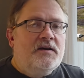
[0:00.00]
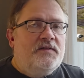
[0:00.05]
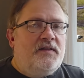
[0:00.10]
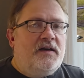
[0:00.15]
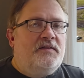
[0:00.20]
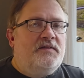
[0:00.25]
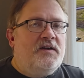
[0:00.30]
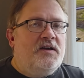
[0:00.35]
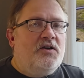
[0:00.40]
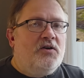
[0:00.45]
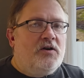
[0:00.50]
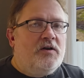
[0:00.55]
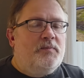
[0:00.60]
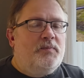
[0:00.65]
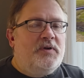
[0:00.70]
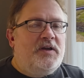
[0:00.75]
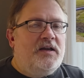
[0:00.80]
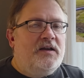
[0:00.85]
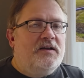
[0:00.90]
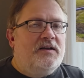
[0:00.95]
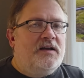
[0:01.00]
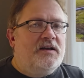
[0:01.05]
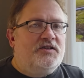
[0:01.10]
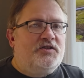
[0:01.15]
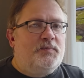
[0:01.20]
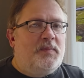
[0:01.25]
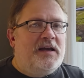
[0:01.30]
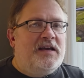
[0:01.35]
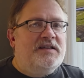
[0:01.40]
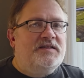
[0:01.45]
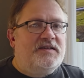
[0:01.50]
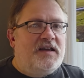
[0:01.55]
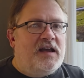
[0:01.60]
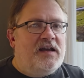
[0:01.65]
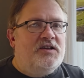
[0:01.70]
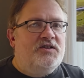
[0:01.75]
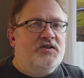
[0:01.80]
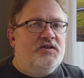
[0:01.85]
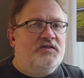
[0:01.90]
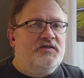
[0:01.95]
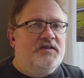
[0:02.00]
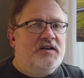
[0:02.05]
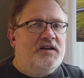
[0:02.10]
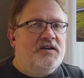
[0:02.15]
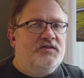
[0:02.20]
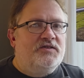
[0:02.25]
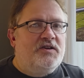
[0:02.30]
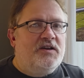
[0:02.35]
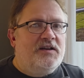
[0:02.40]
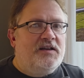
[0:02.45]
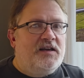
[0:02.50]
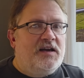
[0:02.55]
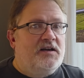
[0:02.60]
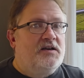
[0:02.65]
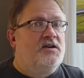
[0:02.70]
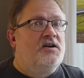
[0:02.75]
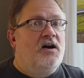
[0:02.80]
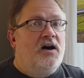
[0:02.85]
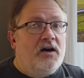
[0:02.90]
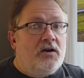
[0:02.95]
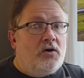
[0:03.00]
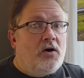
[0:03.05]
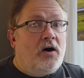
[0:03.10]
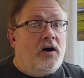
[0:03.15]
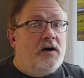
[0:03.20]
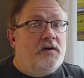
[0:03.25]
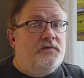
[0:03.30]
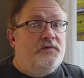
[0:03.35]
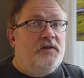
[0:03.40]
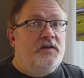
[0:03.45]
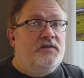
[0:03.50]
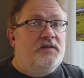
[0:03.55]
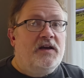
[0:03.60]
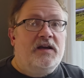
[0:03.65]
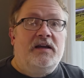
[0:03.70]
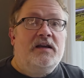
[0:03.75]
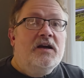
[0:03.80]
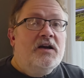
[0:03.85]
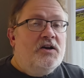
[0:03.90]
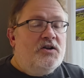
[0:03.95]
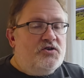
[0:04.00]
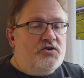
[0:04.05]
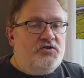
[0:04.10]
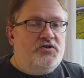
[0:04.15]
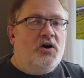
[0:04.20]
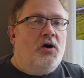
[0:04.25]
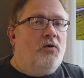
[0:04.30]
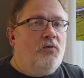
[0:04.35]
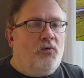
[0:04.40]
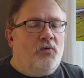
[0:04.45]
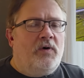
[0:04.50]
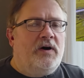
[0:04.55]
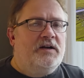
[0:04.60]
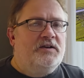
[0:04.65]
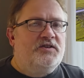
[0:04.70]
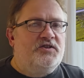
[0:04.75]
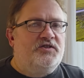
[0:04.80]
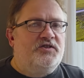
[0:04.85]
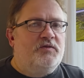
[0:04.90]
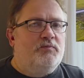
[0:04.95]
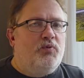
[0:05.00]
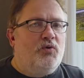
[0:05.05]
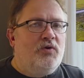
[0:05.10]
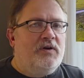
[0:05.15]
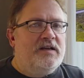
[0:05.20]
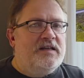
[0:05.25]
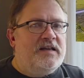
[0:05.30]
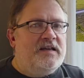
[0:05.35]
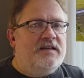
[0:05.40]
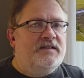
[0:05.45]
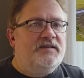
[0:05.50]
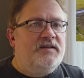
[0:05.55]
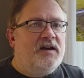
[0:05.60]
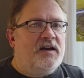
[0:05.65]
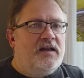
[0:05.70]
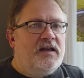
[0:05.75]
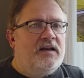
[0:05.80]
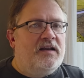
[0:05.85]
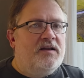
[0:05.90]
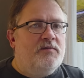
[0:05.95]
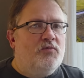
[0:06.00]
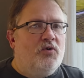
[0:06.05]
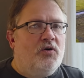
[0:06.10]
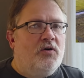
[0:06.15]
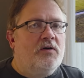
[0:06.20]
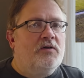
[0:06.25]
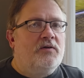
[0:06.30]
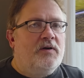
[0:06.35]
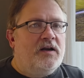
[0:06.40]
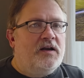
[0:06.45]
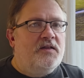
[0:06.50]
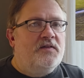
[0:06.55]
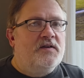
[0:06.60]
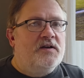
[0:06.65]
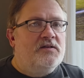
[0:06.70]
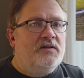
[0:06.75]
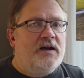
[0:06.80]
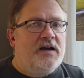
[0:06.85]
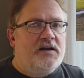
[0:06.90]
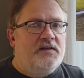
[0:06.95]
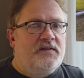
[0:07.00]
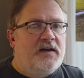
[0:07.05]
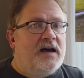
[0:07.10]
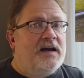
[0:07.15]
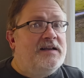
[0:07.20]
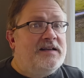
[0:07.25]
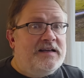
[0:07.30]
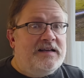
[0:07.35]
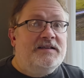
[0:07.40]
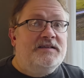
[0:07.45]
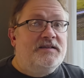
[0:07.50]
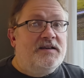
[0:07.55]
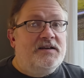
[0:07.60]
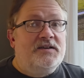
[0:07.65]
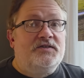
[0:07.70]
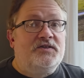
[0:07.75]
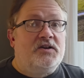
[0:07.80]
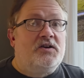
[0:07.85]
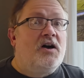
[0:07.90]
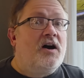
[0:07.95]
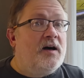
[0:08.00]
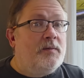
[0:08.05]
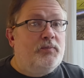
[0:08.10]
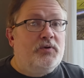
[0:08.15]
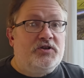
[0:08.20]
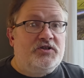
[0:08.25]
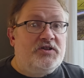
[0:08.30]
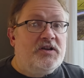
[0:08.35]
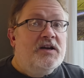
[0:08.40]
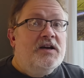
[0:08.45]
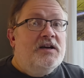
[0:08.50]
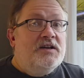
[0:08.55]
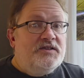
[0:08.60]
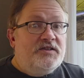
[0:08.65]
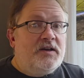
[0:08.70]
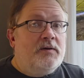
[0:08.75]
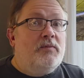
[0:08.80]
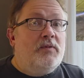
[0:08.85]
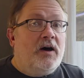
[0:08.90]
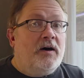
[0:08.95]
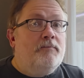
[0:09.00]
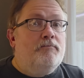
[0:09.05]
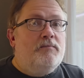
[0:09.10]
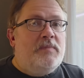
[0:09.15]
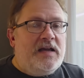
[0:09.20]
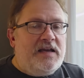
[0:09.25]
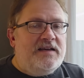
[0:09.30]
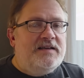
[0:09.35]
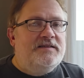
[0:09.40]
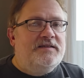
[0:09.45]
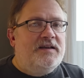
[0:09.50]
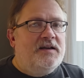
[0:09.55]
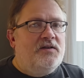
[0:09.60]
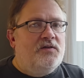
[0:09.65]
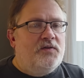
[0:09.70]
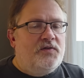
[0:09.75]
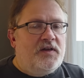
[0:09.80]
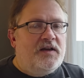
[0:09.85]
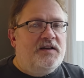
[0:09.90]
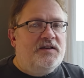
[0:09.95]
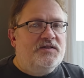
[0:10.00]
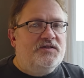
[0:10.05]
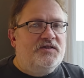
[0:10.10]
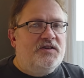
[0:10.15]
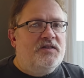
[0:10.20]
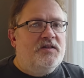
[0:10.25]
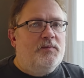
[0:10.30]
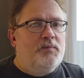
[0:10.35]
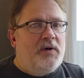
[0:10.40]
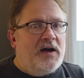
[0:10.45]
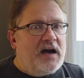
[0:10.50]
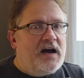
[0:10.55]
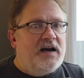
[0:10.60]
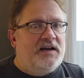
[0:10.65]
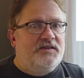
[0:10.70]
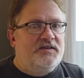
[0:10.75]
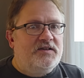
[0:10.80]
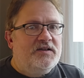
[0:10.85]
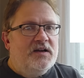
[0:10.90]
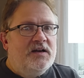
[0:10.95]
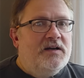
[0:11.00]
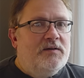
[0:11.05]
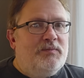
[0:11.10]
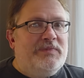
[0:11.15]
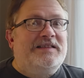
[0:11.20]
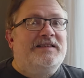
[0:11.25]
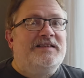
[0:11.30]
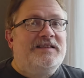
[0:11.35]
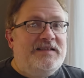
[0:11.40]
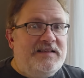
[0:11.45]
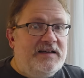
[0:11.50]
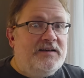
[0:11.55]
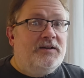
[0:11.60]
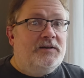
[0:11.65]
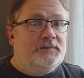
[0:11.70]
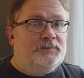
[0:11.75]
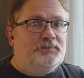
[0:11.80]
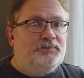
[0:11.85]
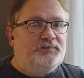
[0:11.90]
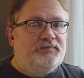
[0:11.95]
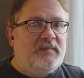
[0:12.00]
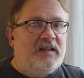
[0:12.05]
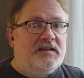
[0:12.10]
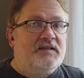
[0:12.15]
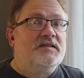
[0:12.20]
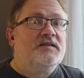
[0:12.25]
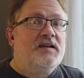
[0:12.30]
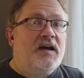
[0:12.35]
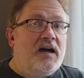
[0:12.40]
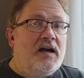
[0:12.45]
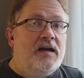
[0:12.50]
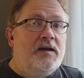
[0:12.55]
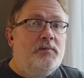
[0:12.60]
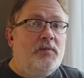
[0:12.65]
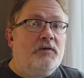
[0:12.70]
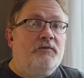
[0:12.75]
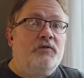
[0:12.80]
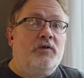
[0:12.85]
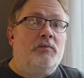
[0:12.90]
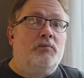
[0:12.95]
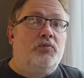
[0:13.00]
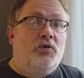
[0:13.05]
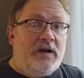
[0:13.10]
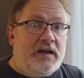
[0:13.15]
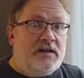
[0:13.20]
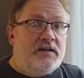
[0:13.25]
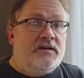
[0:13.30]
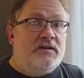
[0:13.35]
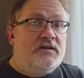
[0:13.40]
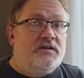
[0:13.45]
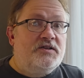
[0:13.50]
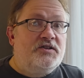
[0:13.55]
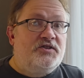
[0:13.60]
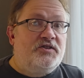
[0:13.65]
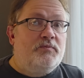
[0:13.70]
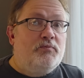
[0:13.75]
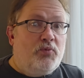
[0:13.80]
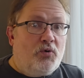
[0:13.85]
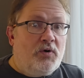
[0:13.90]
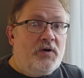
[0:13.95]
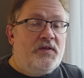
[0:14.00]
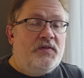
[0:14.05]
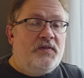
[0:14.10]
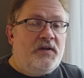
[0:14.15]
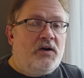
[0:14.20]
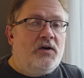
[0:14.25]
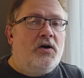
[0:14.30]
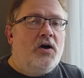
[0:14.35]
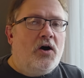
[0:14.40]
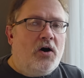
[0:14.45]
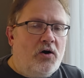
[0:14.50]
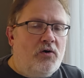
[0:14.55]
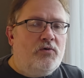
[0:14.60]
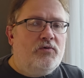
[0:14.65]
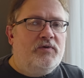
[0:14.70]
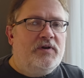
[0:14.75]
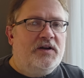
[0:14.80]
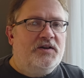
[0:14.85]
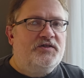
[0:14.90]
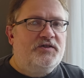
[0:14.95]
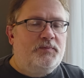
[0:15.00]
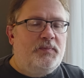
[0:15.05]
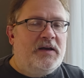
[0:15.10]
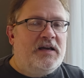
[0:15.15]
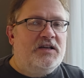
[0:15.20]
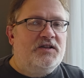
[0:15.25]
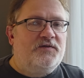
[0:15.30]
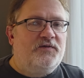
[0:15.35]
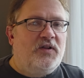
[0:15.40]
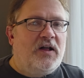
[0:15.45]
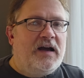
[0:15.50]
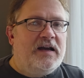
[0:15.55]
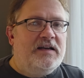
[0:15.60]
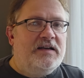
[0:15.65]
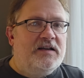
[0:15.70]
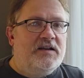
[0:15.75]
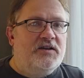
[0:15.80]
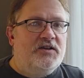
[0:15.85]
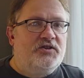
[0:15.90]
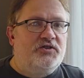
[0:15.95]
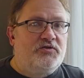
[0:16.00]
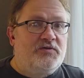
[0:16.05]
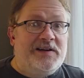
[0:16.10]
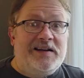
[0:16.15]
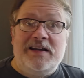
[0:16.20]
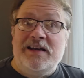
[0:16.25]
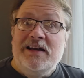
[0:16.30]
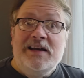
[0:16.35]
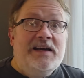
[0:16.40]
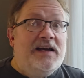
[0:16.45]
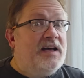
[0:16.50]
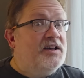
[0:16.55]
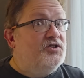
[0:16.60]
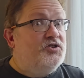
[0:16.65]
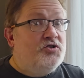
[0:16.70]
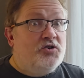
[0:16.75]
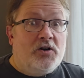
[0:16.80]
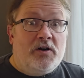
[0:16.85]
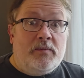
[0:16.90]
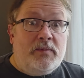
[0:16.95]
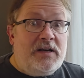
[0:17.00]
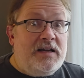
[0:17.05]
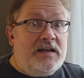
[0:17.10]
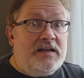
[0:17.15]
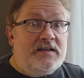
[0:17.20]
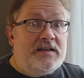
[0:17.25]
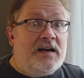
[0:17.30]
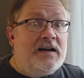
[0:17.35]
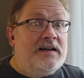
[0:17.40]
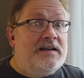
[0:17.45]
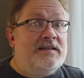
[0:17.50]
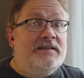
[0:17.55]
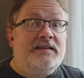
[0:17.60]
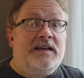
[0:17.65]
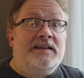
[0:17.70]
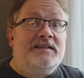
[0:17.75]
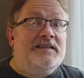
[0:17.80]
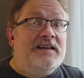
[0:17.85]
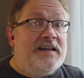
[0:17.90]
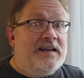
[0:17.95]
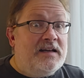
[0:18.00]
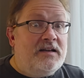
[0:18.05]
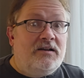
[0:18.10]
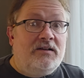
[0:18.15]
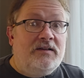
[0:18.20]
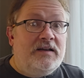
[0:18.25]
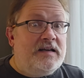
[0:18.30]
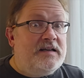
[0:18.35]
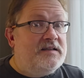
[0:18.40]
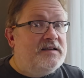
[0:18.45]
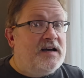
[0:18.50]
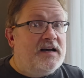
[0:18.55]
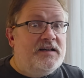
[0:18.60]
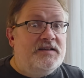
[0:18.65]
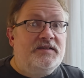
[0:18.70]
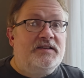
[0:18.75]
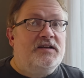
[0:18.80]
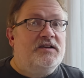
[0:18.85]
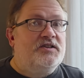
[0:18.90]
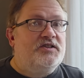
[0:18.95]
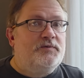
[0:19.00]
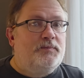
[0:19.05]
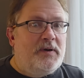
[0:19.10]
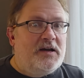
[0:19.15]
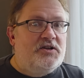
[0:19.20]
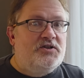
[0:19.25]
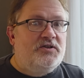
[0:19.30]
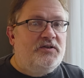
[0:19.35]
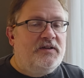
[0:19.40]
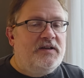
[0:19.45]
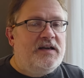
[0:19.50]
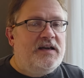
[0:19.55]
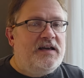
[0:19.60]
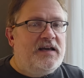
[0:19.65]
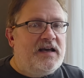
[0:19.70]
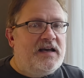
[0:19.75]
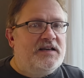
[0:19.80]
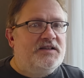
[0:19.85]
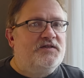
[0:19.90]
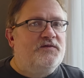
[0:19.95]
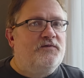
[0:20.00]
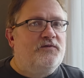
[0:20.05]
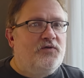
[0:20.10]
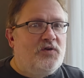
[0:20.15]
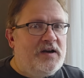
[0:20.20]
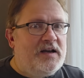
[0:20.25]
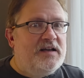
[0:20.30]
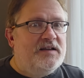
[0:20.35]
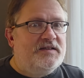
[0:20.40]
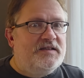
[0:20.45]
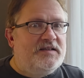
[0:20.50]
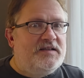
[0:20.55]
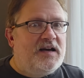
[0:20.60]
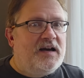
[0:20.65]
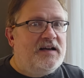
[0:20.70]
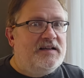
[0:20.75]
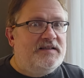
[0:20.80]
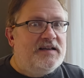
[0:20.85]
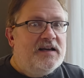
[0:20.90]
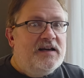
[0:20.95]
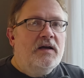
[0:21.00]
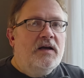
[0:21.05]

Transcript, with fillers: that the European Space Agency is going to get cut off, that they don't want to support ESA anymore or anything like that. ESA has accomplished some amazing things in the past, but still, it's time for Britain to support their own spaceflight industry, as Germany does, as Italy does, and especially as France does.